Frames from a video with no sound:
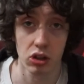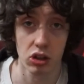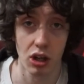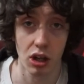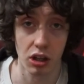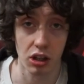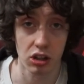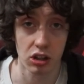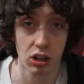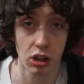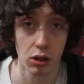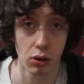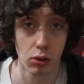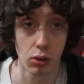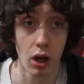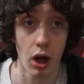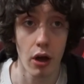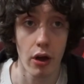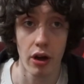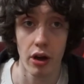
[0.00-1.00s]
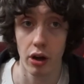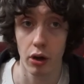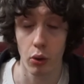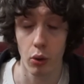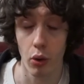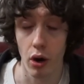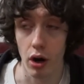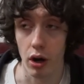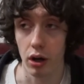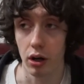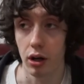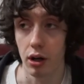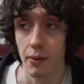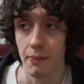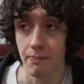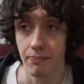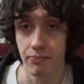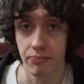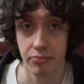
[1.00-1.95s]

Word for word: talking to you or um,